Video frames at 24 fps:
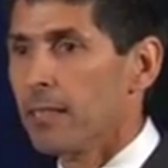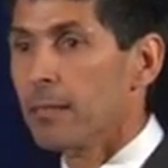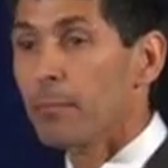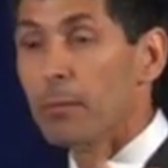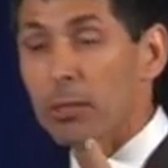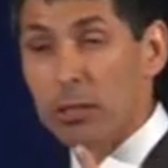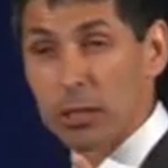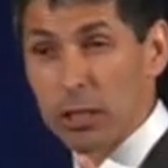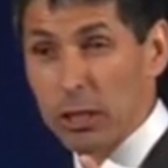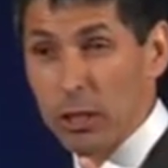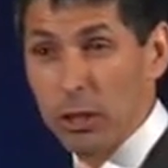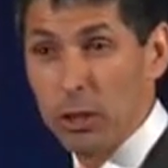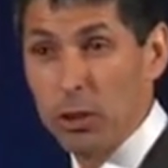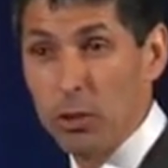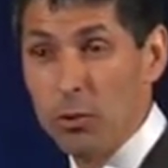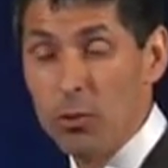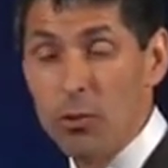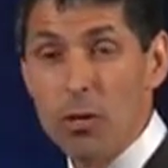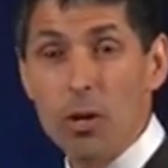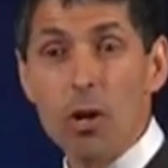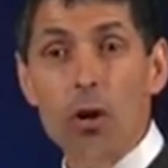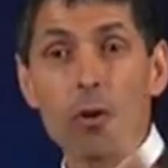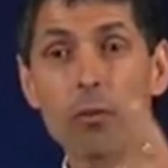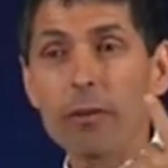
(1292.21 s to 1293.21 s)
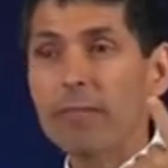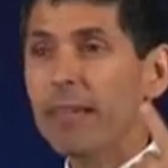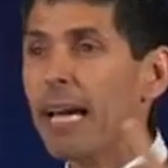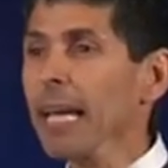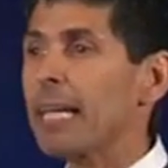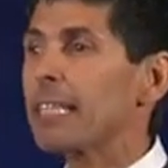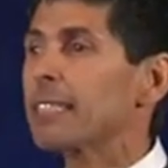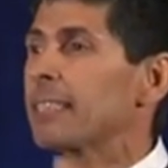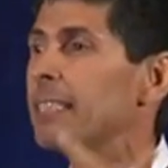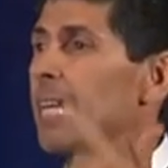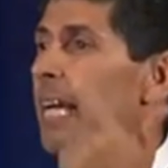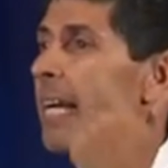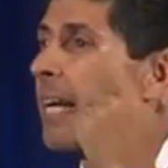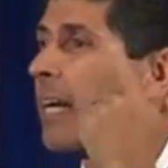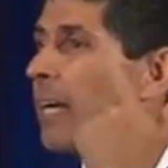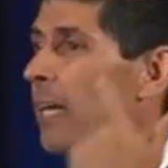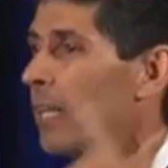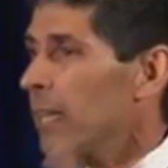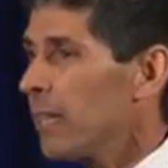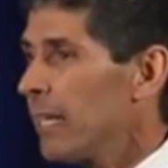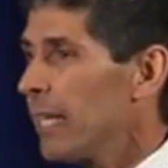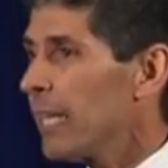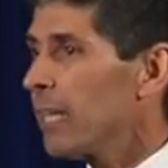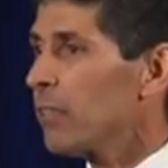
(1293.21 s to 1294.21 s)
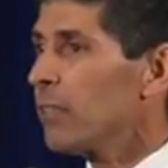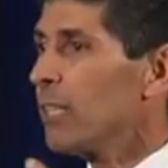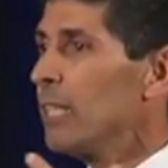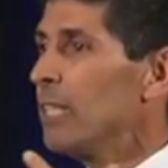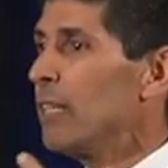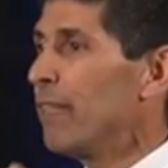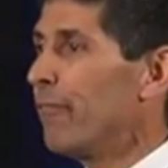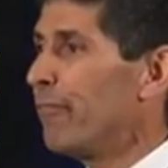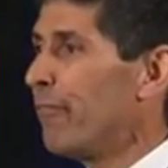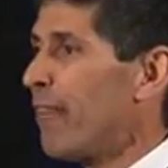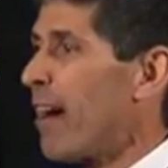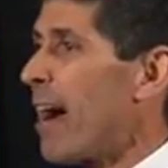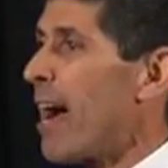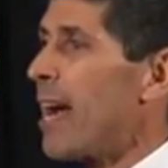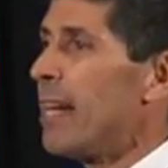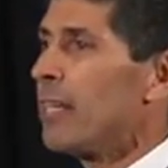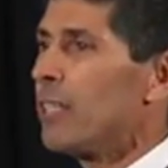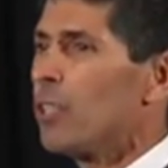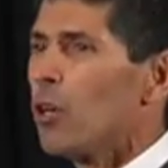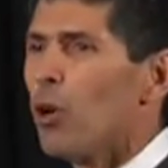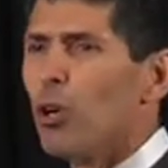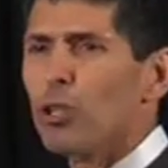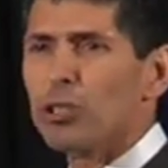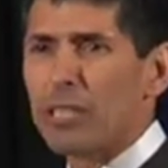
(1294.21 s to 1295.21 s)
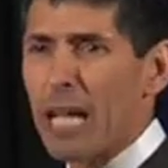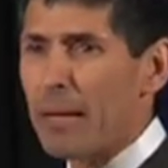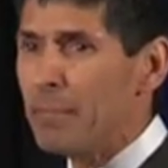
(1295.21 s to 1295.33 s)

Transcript: Number two, we've got to set clearly defined goals.